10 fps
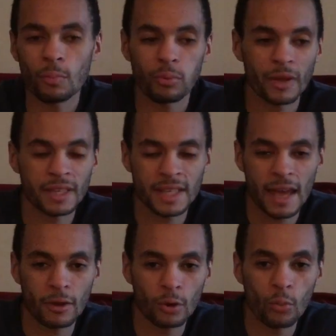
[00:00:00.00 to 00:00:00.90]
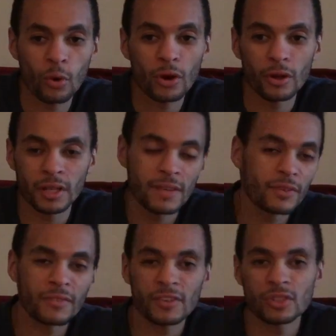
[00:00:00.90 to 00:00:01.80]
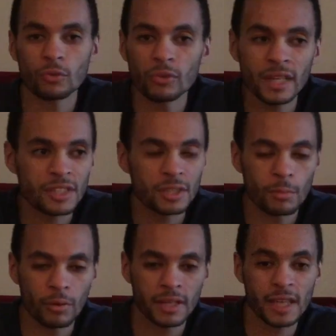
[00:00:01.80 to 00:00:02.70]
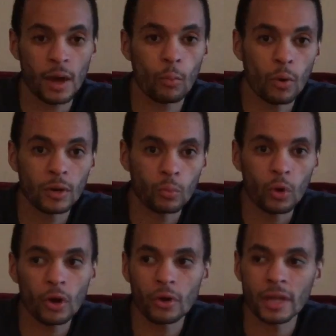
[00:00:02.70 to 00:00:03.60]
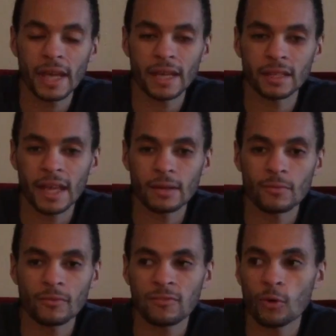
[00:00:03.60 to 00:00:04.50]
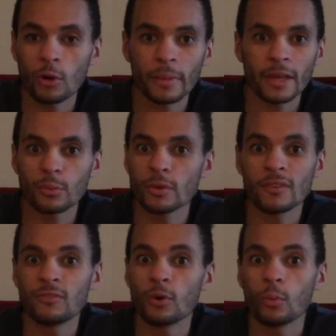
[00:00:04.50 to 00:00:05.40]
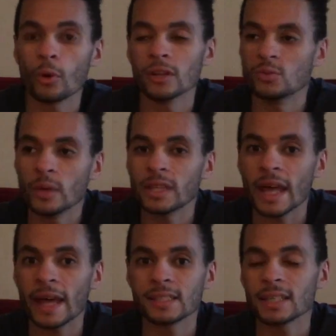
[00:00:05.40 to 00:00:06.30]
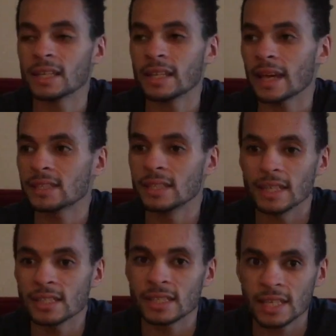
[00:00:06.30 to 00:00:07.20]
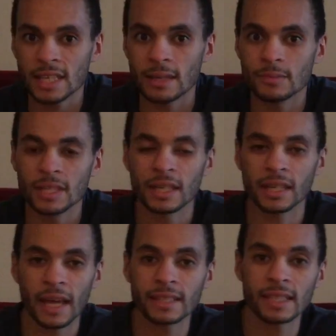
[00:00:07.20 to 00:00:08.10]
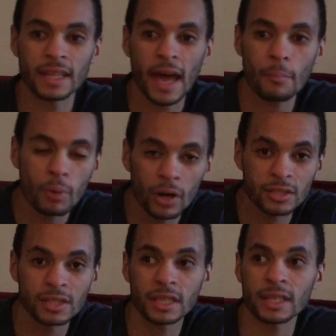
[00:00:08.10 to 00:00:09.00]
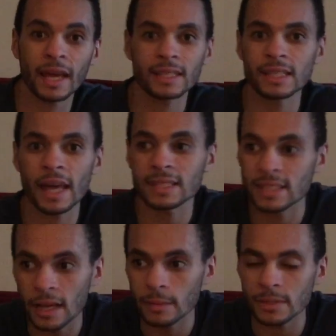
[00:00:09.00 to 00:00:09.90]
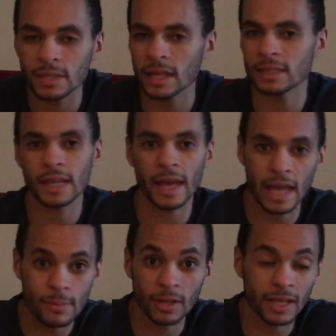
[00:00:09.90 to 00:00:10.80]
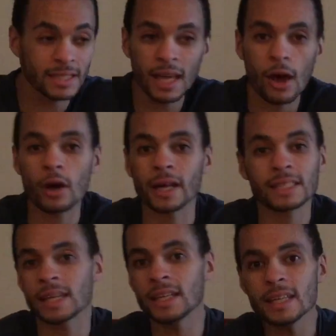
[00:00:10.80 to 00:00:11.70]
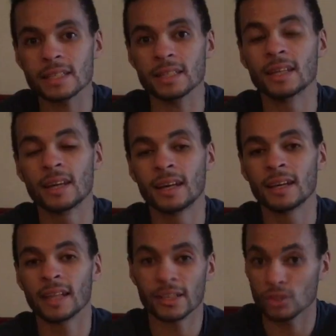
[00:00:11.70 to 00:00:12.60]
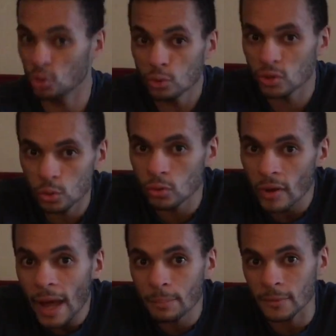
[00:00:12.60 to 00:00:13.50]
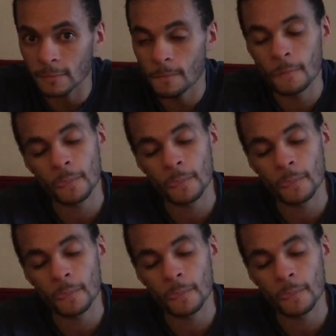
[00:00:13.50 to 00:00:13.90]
break down a word, even if it's a reach, to break down one word and, like, form like 3 or 4 words with that to connect to this scheme, to connect to that punch, to connect to that setup, to connect to that haymaker. That's not easy. That's new school rapping.